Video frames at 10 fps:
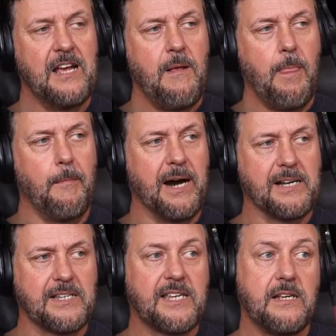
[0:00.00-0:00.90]

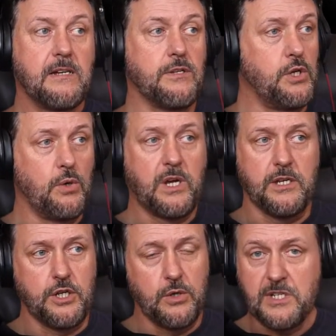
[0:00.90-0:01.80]
but you can
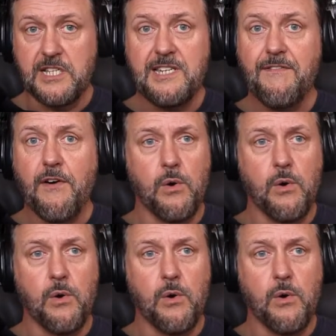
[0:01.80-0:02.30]
use the default